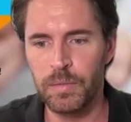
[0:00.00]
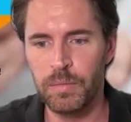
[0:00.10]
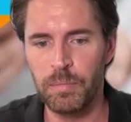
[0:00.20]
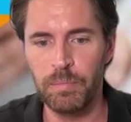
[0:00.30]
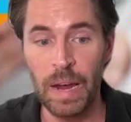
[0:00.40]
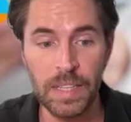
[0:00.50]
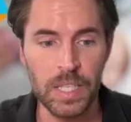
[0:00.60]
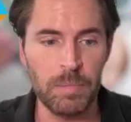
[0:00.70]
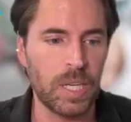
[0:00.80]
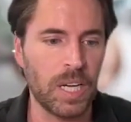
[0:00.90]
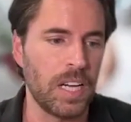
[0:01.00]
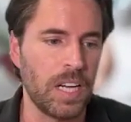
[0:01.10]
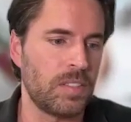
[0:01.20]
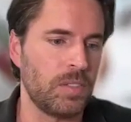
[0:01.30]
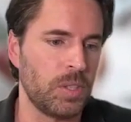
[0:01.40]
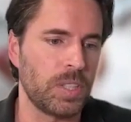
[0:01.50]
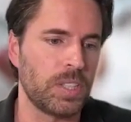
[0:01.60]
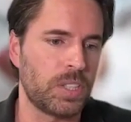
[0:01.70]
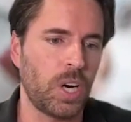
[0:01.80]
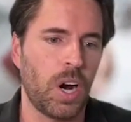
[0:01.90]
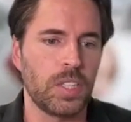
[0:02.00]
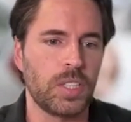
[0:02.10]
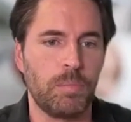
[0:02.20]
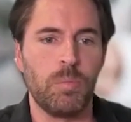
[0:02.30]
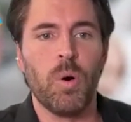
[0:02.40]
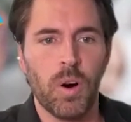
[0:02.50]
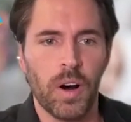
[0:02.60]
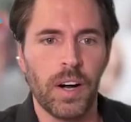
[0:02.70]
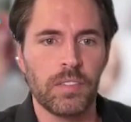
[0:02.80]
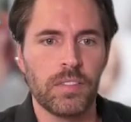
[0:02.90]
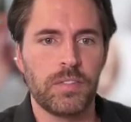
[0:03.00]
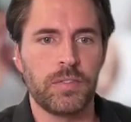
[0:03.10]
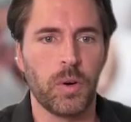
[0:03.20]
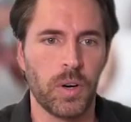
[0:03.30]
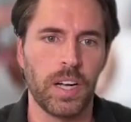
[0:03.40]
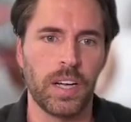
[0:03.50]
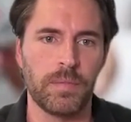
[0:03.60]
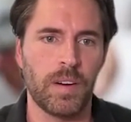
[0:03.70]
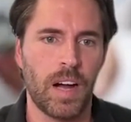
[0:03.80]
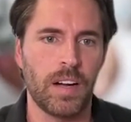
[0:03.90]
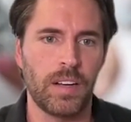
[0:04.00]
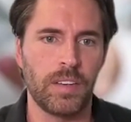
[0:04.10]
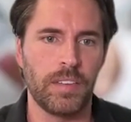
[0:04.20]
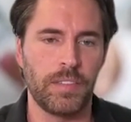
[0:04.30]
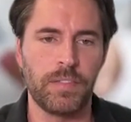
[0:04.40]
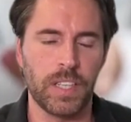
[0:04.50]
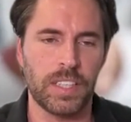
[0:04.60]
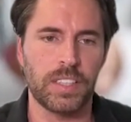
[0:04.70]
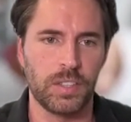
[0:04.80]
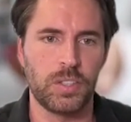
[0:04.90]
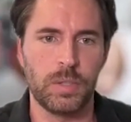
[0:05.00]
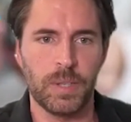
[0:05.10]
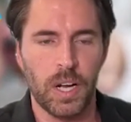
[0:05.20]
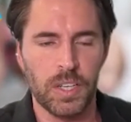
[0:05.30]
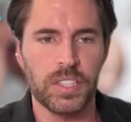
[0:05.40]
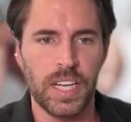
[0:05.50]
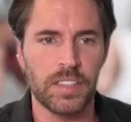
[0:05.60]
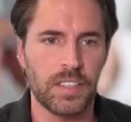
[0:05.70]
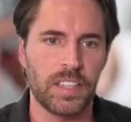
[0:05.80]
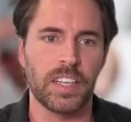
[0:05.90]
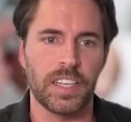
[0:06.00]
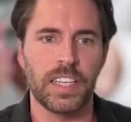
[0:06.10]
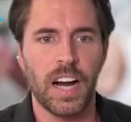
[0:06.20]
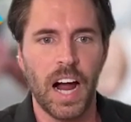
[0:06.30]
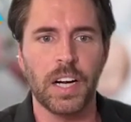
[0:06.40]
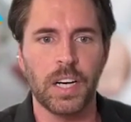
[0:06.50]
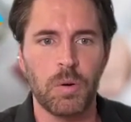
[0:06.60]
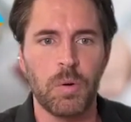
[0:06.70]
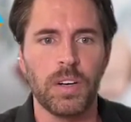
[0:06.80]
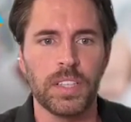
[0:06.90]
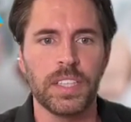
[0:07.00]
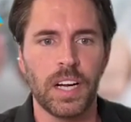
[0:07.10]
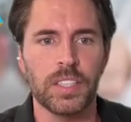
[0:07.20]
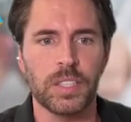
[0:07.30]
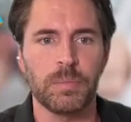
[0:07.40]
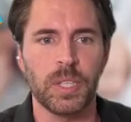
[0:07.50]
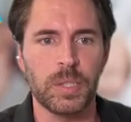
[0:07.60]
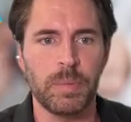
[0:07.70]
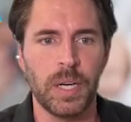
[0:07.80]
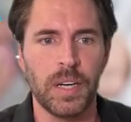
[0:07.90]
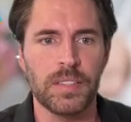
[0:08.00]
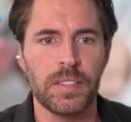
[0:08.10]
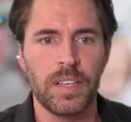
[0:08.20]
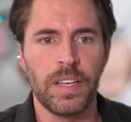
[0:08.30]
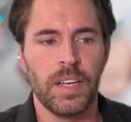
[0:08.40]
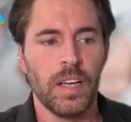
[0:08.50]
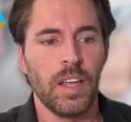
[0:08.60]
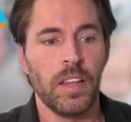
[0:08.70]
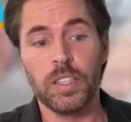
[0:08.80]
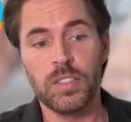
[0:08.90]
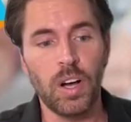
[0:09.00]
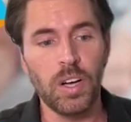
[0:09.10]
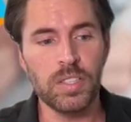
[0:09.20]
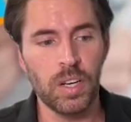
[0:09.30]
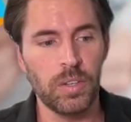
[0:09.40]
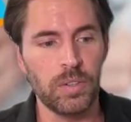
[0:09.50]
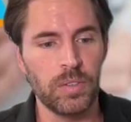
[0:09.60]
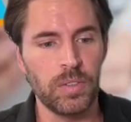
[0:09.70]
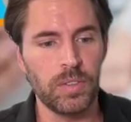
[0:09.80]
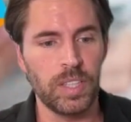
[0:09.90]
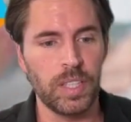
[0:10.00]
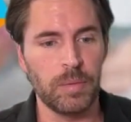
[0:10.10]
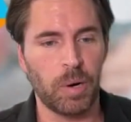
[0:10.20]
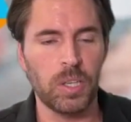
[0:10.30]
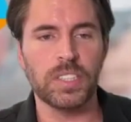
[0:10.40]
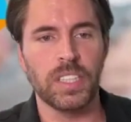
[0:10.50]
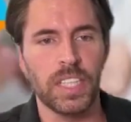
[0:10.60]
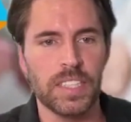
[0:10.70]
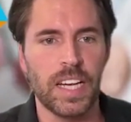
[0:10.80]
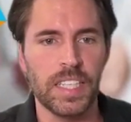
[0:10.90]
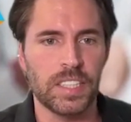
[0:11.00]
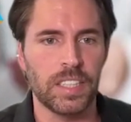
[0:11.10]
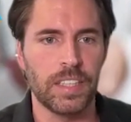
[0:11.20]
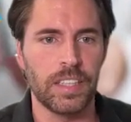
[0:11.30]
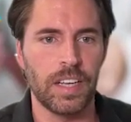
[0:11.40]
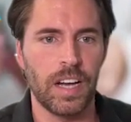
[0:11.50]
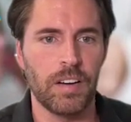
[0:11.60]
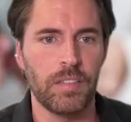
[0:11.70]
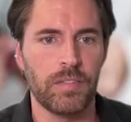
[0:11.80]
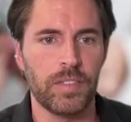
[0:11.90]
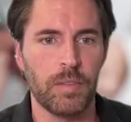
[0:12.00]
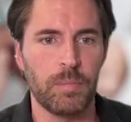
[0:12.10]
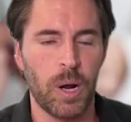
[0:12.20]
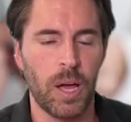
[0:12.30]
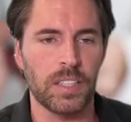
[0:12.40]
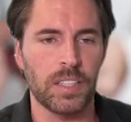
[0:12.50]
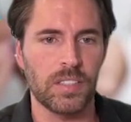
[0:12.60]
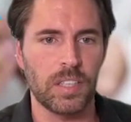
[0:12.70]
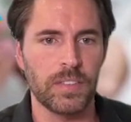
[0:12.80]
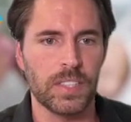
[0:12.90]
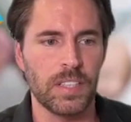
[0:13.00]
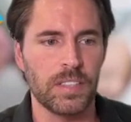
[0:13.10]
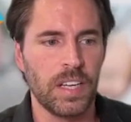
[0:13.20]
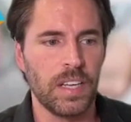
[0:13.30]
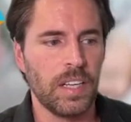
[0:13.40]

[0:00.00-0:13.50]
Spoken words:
mainly because you can charge more for if the consumer understands that they're going to get a higher quality customer experience. There's also the personalization of products and services.